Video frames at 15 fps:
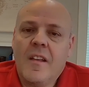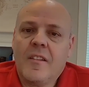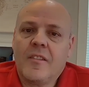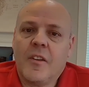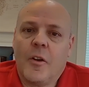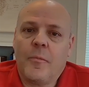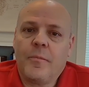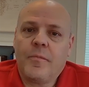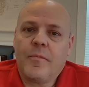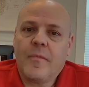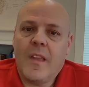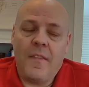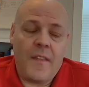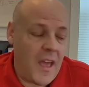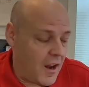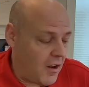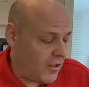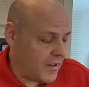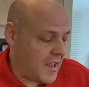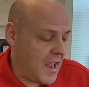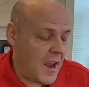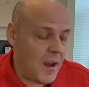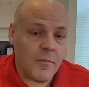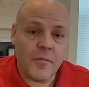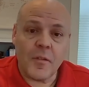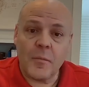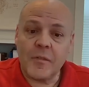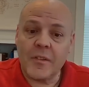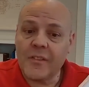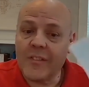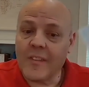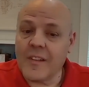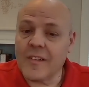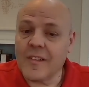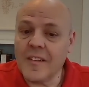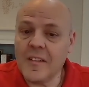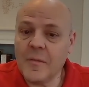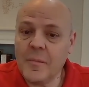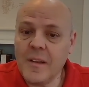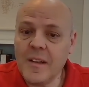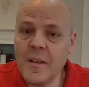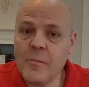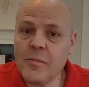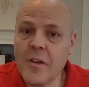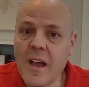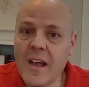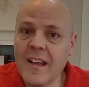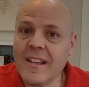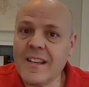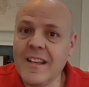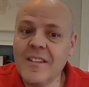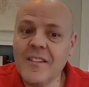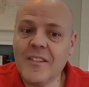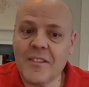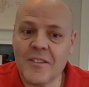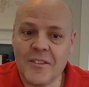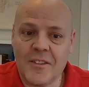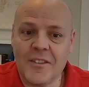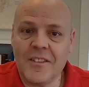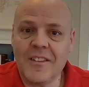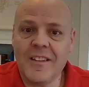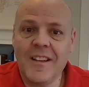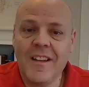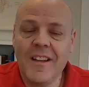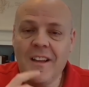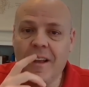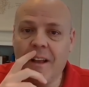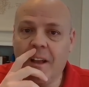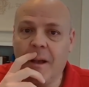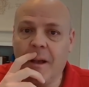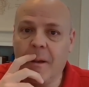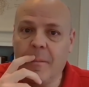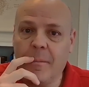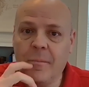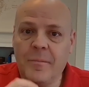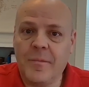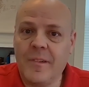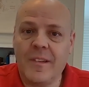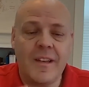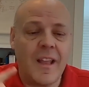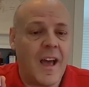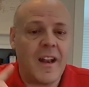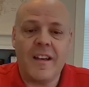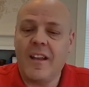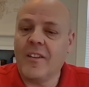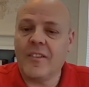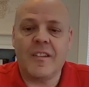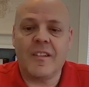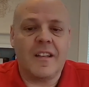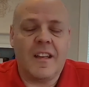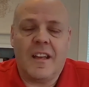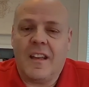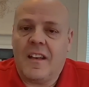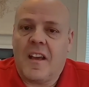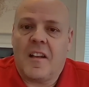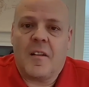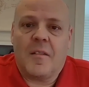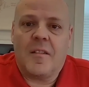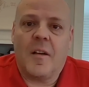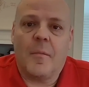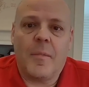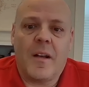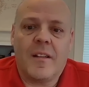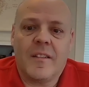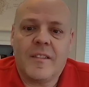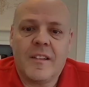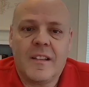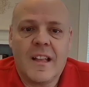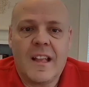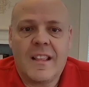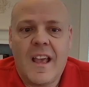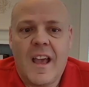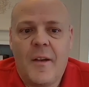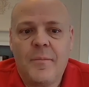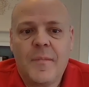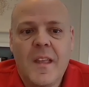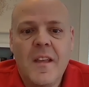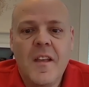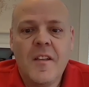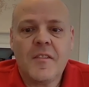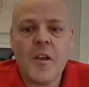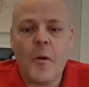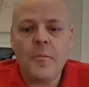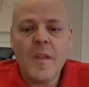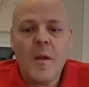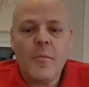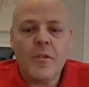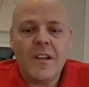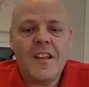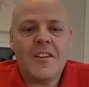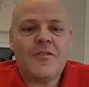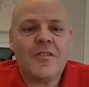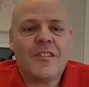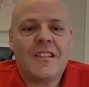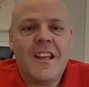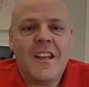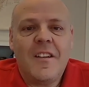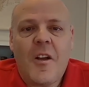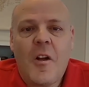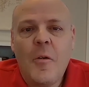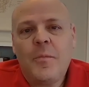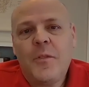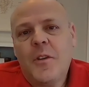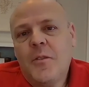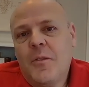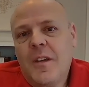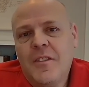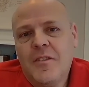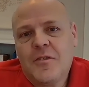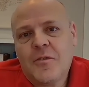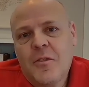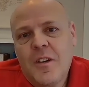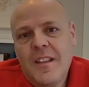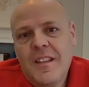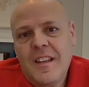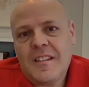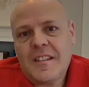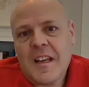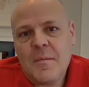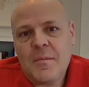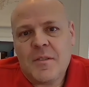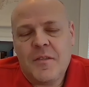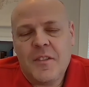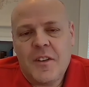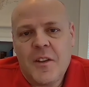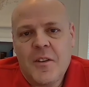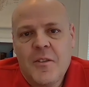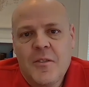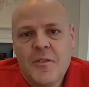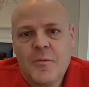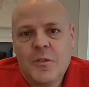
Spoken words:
So, and that all came from just this little bitty product insert, not an LCD, not a policy like that. So pretty interesting. Hope you enjoy these types of videos.